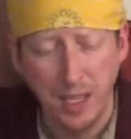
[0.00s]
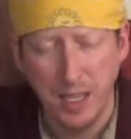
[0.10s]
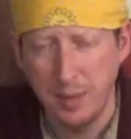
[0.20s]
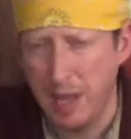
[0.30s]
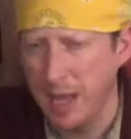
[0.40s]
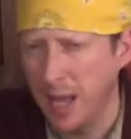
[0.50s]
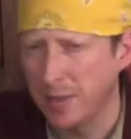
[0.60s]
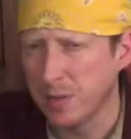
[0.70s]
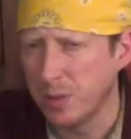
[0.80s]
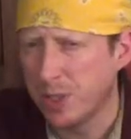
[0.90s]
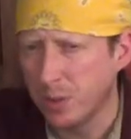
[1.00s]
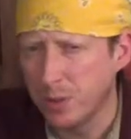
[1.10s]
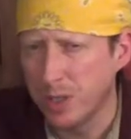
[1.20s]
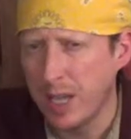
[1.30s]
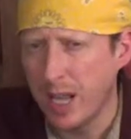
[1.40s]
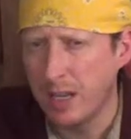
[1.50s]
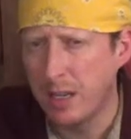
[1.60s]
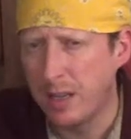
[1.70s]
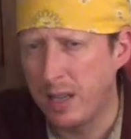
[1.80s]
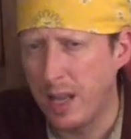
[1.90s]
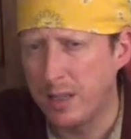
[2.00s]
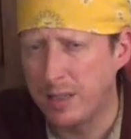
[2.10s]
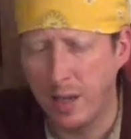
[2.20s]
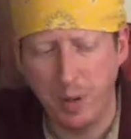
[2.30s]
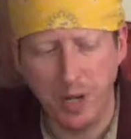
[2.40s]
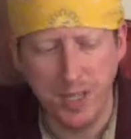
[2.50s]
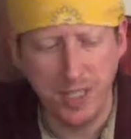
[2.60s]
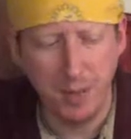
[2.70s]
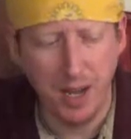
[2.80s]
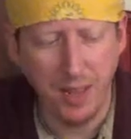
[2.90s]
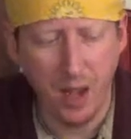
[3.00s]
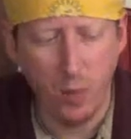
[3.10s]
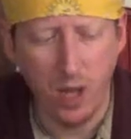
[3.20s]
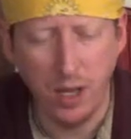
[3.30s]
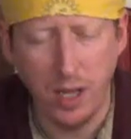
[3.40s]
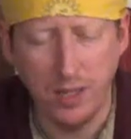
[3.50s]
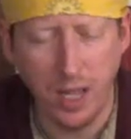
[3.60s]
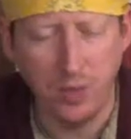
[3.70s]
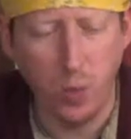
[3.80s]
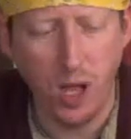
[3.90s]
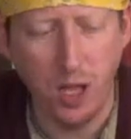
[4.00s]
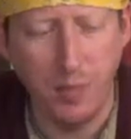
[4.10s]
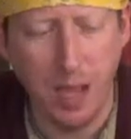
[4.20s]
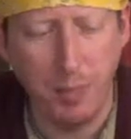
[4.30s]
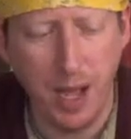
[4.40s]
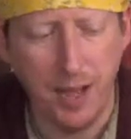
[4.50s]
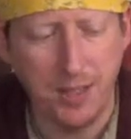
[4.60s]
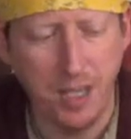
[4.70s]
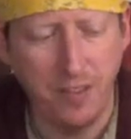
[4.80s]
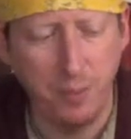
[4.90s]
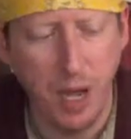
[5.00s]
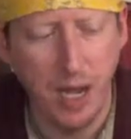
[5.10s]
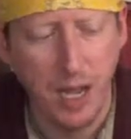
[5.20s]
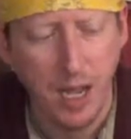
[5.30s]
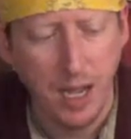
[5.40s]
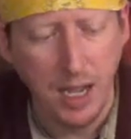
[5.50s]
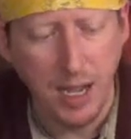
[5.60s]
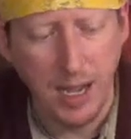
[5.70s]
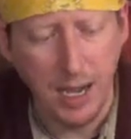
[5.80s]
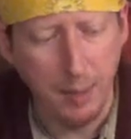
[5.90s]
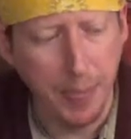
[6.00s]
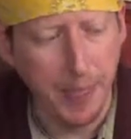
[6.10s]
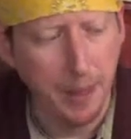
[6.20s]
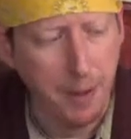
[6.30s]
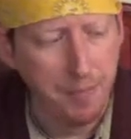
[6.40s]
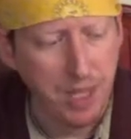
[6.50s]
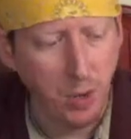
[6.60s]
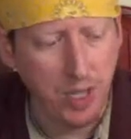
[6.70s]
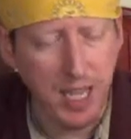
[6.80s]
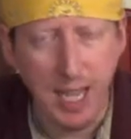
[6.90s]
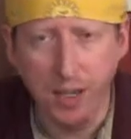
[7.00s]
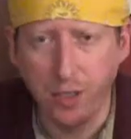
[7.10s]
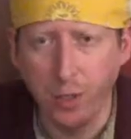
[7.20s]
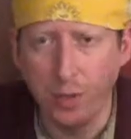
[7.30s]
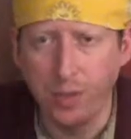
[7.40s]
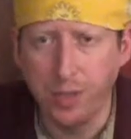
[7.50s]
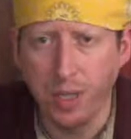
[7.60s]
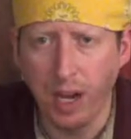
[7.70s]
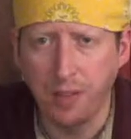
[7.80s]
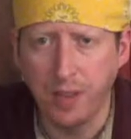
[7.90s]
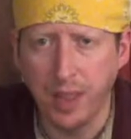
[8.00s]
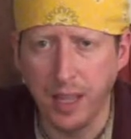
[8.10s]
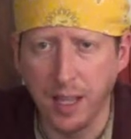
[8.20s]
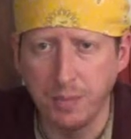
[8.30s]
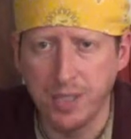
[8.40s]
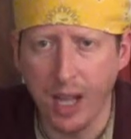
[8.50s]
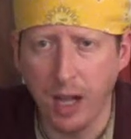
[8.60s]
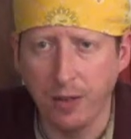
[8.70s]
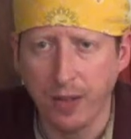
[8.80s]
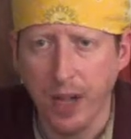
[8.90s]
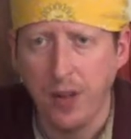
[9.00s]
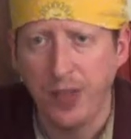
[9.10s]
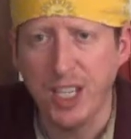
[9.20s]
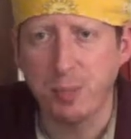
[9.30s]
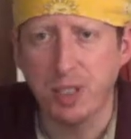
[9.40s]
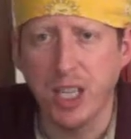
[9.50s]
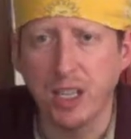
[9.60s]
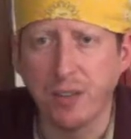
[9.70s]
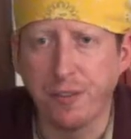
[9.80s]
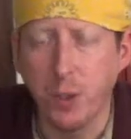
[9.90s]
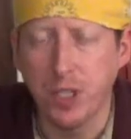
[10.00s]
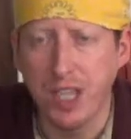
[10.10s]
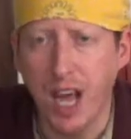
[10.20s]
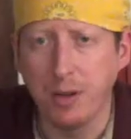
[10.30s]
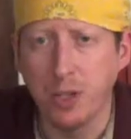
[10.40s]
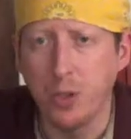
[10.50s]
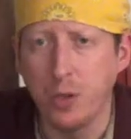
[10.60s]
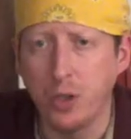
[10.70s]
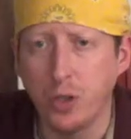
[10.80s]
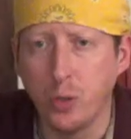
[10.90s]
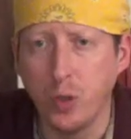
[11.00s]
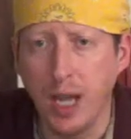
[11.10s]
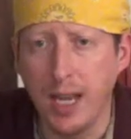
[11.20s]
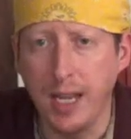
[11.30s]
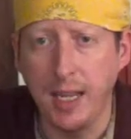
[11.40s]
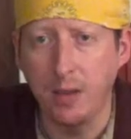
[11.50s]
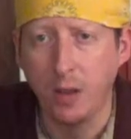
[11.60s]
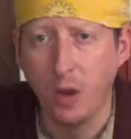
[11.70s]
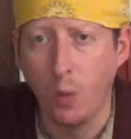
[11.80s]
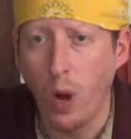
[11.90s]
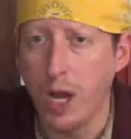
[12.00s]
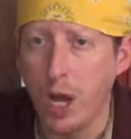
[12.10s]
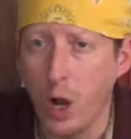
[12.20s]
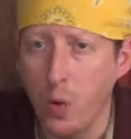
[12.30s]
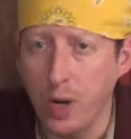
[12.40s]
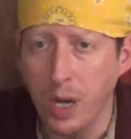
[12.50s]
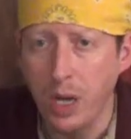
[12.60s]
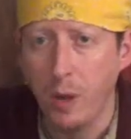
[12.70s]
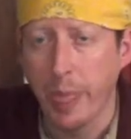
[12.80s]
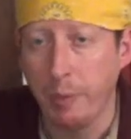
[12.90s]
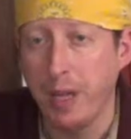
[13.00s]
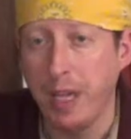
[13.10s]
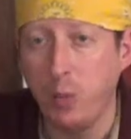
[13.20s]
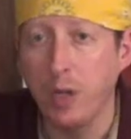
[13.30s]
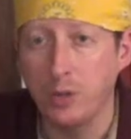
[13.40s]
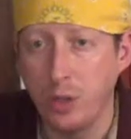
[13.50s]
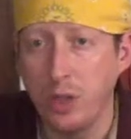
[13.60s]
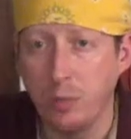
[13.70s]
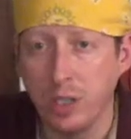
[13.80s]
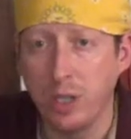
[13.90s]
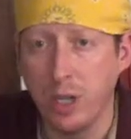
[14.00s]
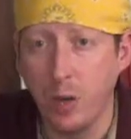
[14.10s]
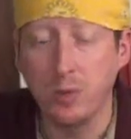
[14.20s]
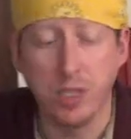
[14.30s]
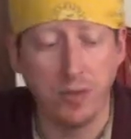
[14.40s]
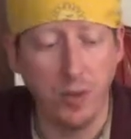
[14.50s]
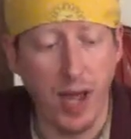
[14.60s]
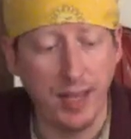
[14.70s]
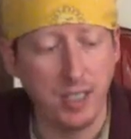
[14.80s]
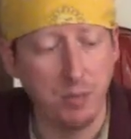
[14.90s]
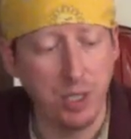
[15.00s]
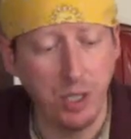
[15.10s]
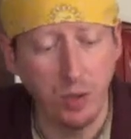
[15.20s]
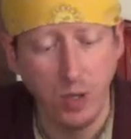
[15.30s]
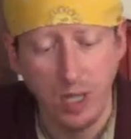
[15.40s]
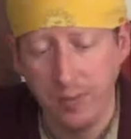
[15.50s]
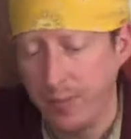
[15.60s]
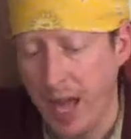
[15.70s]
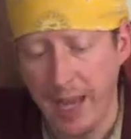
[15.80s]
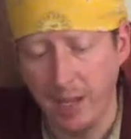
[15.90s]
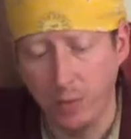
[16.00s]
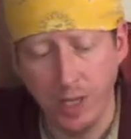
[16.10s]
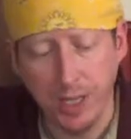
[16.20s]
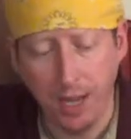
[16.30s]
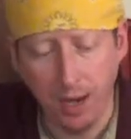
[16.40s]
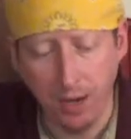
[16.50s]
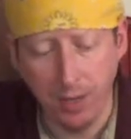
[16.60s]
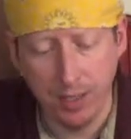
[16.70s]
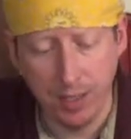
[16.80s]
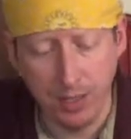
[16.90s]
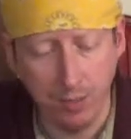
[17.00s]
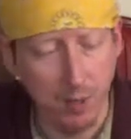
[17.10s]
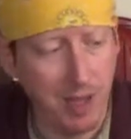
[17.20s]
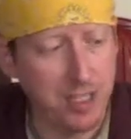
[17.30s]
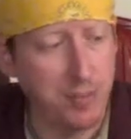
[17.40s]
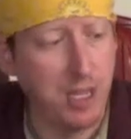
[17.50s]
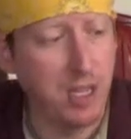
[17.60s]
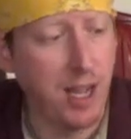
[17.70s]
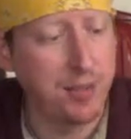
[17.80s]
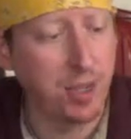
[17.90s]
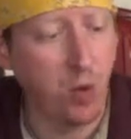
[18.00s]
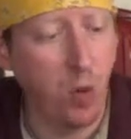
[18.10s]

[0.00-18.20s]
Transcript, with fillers: He may have some children that participate in that as well. I'm not positive, but you know, he hand tunes everything himself. This particular flute is not tuned to any one note, but he will tune them to the notes if you ask him to. I didn't really care. This isn't meant to be concert